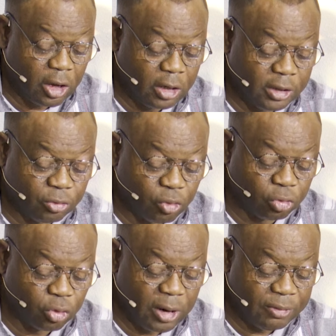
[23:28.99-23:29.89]
Lord is
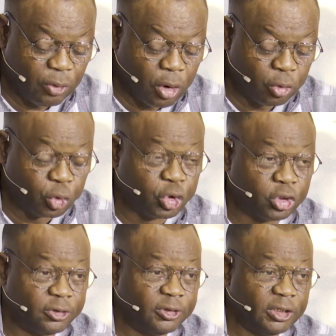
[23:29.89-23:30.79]
good to everyone who
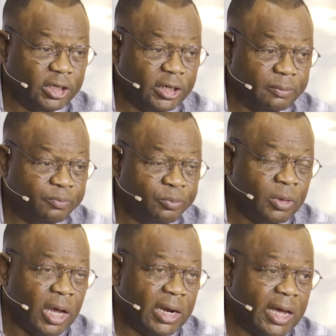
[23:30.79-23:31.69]
trusts in him.
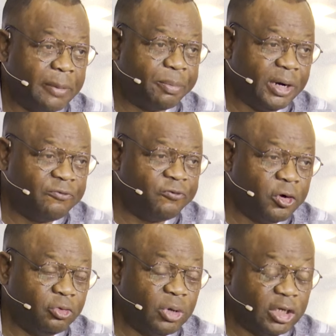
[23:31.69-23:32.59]
And I pray
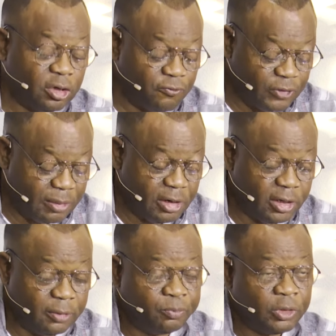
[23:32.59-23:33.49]
for you and your
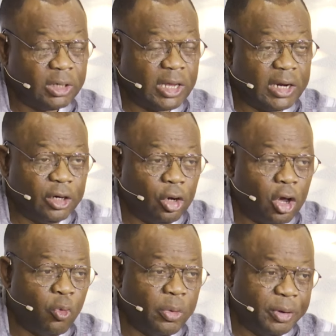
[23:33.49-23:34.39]
family that the
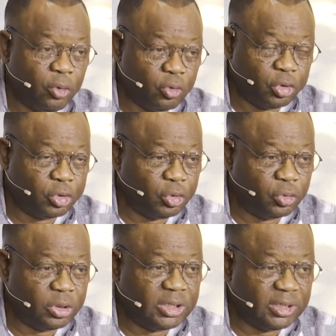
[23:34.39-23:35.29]
Lord will be good to
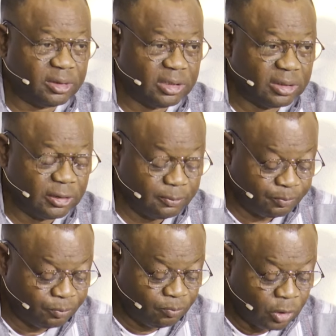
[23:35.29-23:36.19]
you in this season.
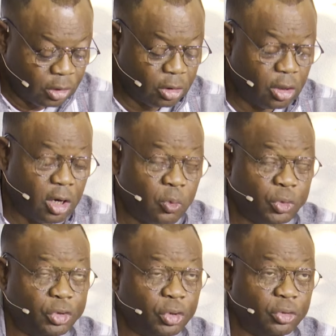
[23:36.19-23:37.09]
The Lord
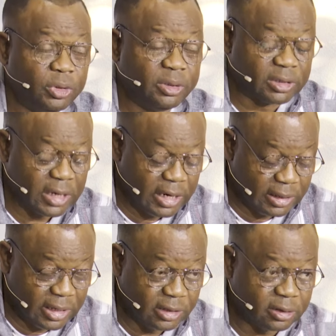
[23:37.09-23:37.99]
will show you his
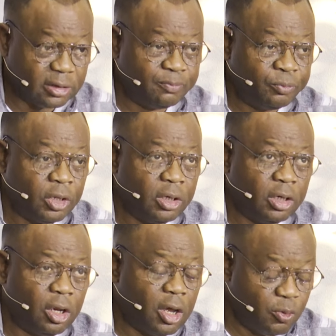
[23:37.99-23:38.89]
kindness.
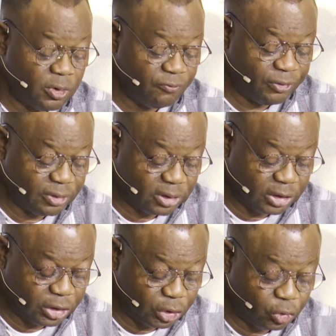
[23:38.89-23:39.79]
The Lord will
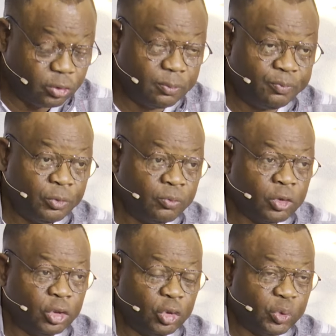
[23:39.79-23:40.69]
visit you.
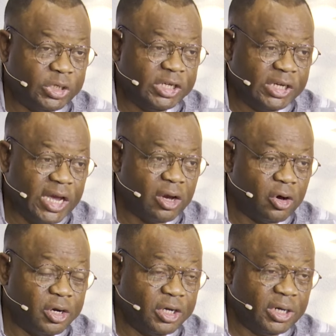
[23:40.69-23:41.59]
You will hear
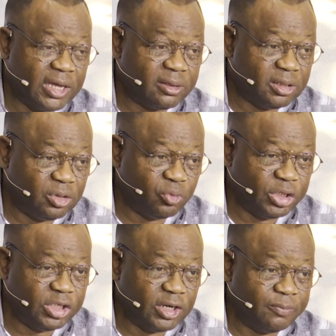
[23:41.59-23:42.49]
God in that
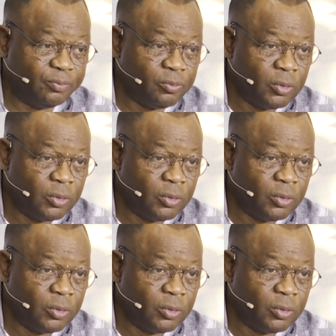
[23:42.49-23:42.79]
situation.